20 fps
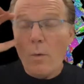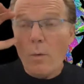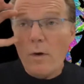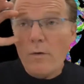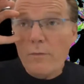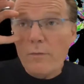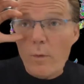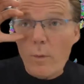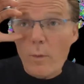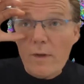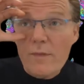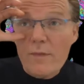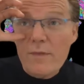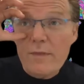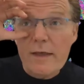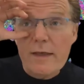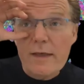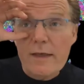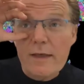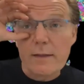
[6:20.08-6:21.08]
Well, for one
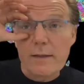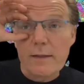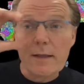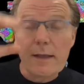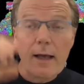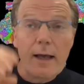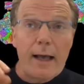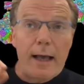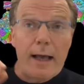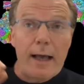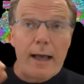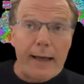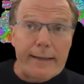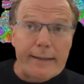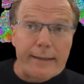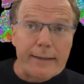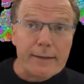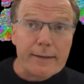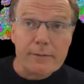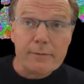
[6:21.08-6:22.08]
thing,
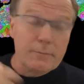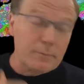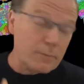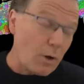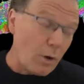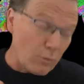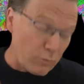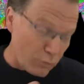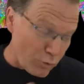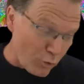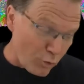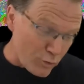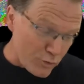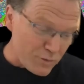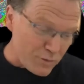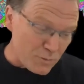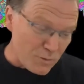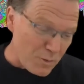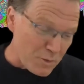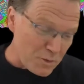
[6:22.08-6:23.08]
of
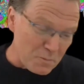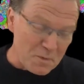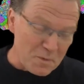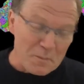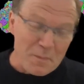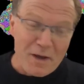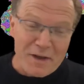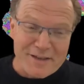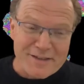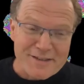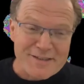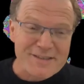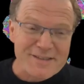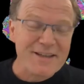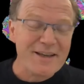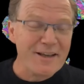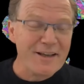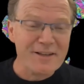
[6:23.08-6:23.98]
course, I would be biased.